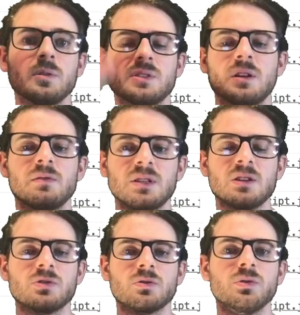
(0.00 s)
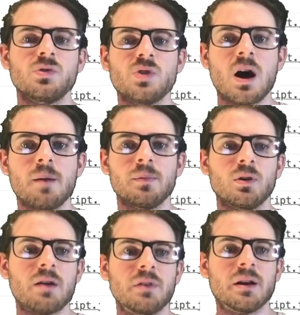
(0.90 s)
Instead of it saying scroll to top, you'll
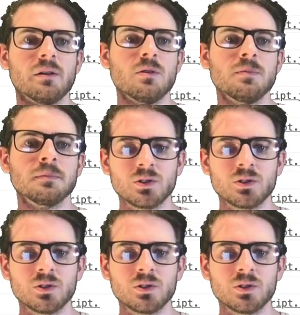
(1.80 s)
have an arrow.